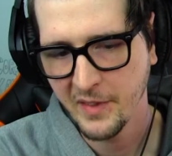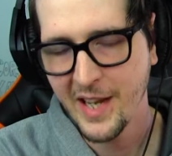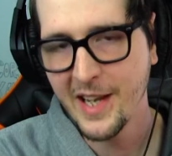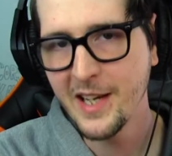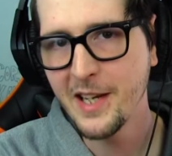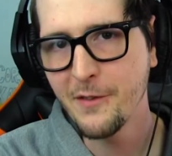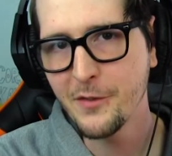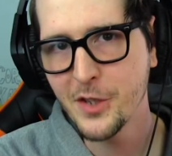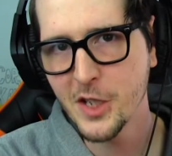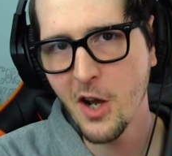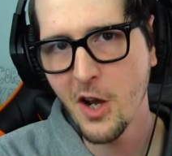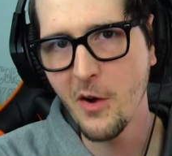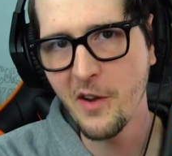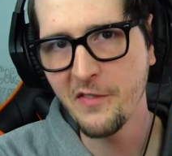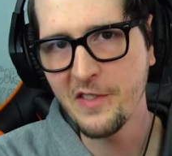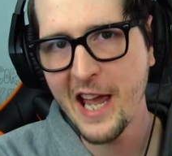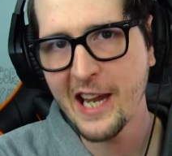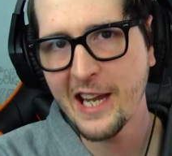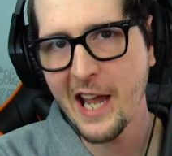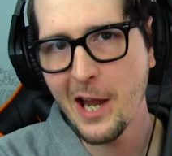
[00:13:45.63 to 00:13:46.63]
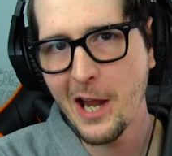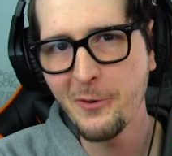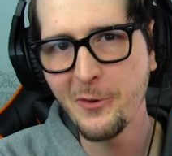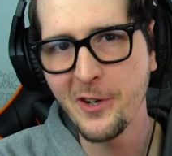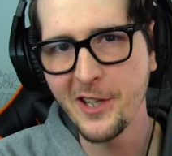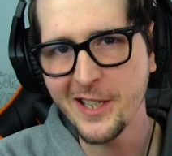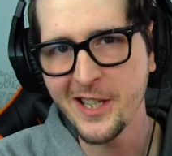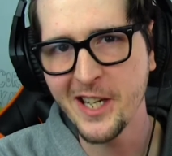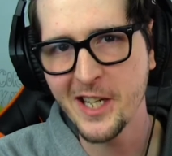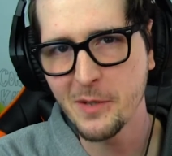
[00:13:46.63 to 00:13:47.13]
And if so, if that guy
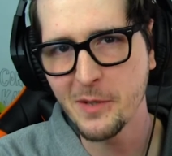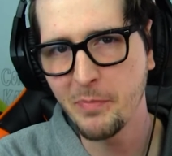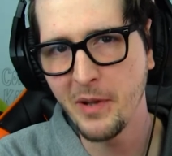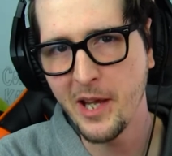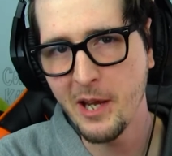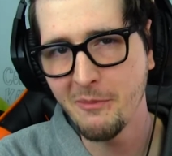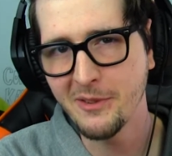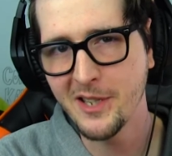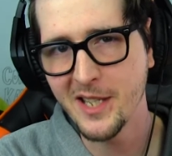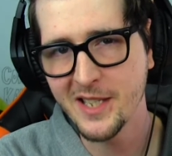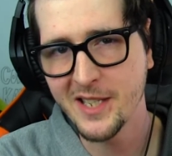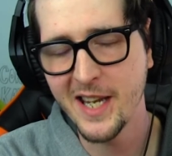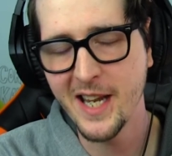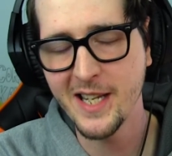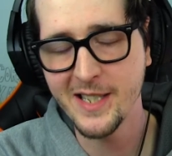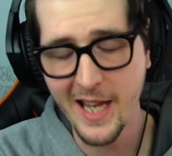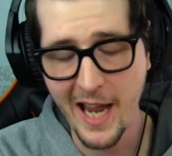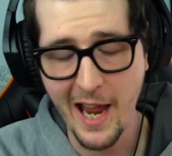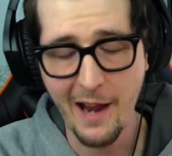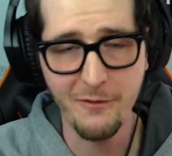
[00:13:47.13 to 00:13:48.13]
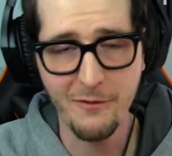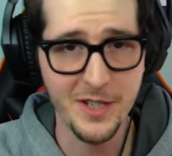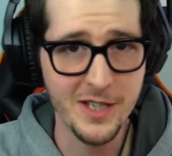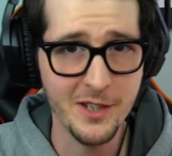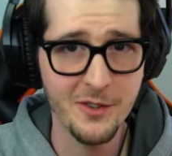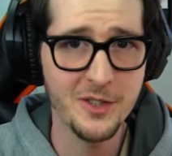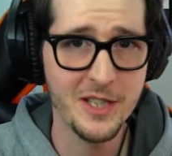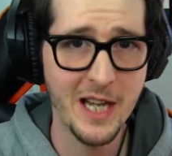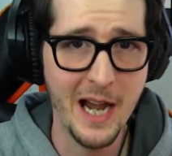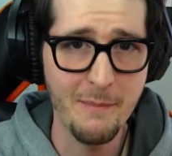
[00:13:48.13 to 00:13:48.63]
really is playing with his kids every
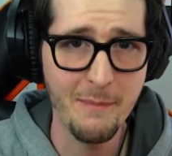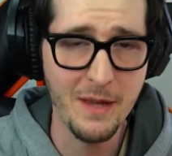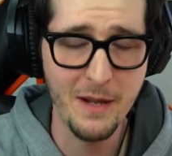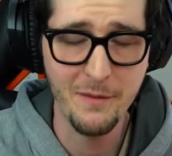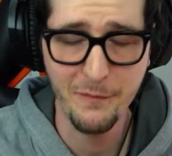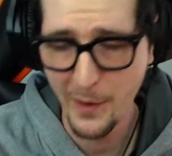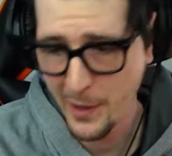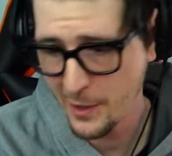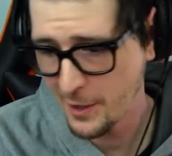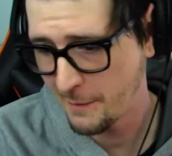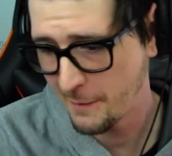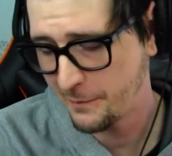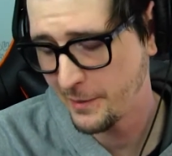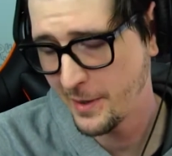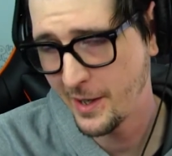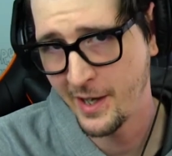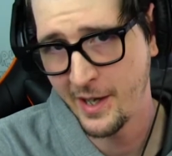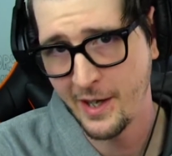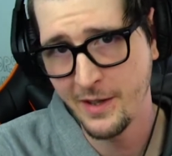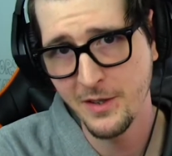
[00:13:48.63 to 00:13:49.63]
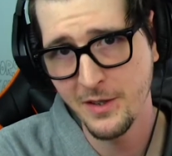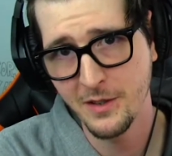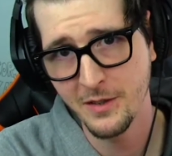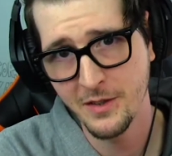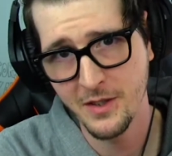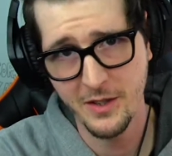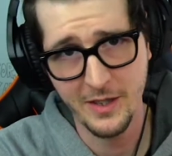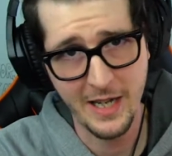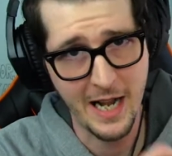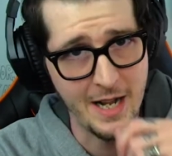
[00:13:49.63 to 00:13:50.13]
single time they fire up
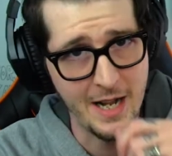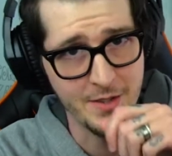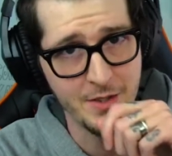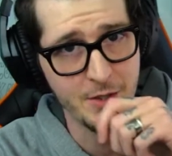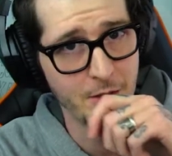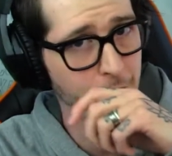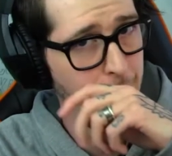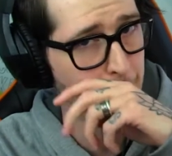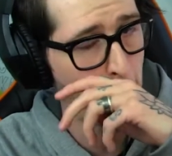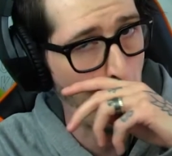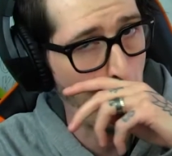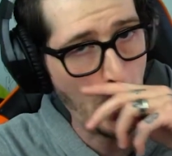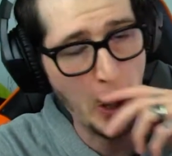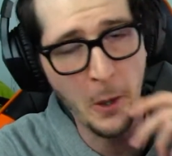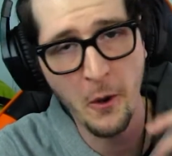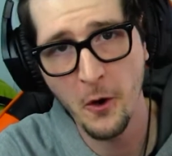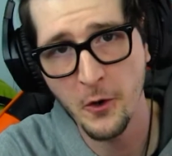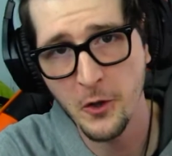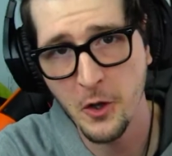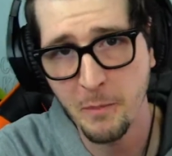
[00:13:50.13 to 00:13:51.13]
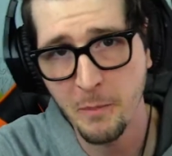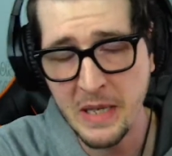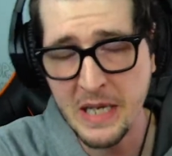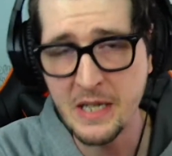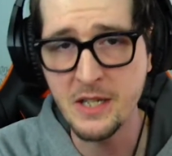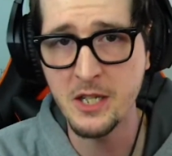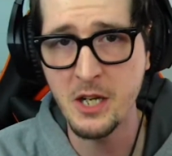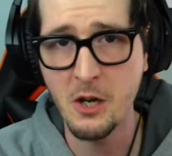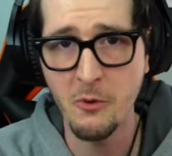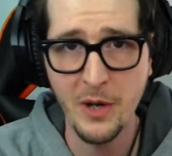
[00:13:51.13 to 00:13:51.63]
their consoles or their
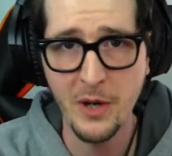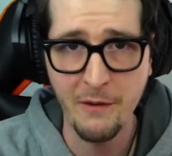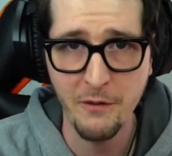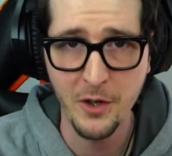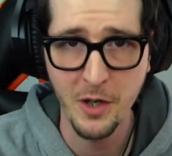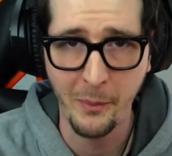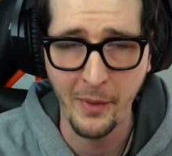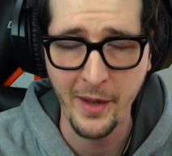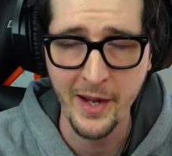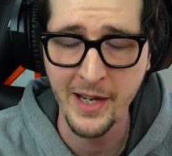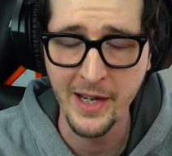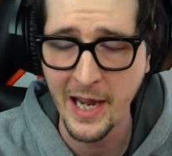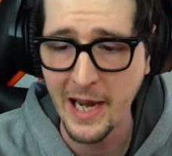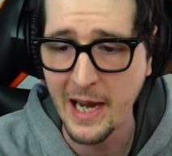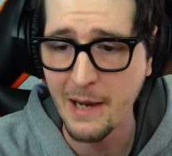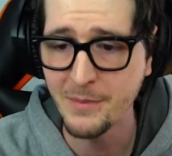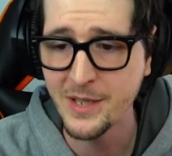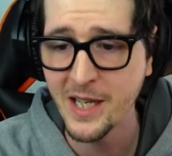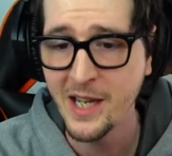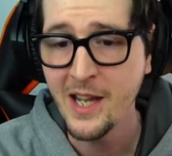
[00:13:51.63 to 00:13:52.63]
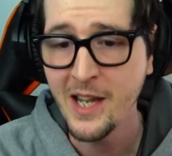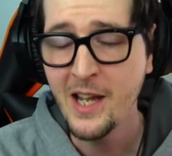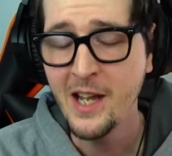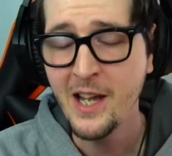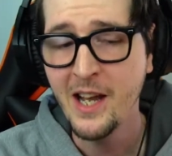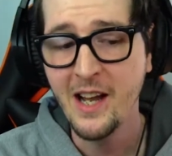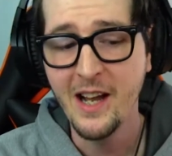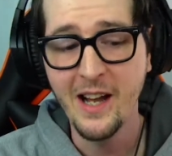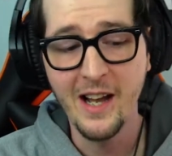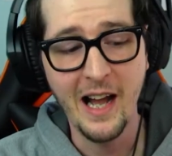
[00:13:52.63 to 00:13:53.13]
PC or whatever to play games,
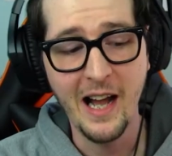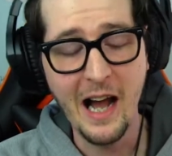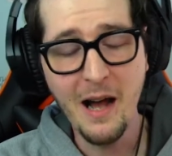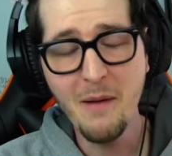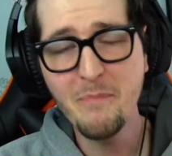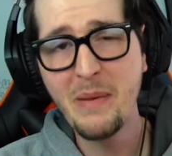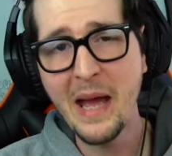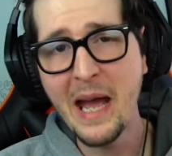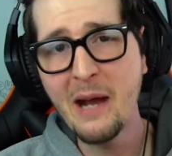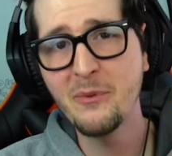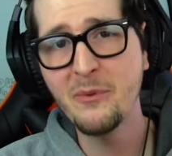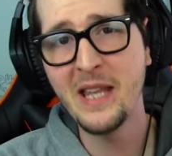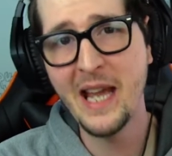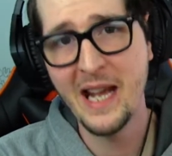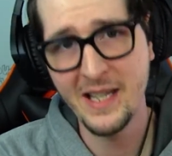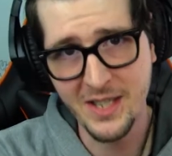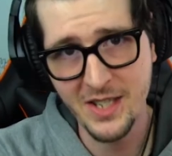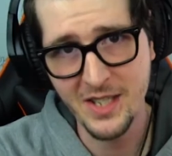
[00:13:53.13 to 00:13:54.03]
how bad would that